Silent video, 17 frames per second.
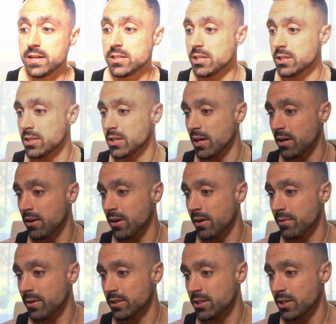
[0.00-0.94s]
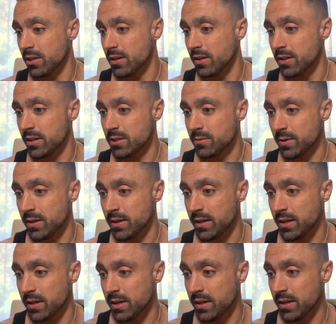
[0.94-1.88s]
let's just go i want to show you this one
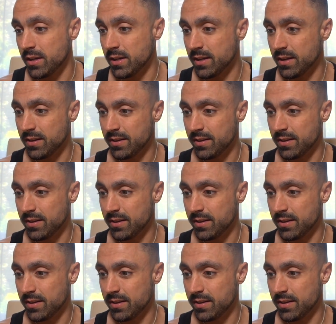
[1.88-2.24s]
here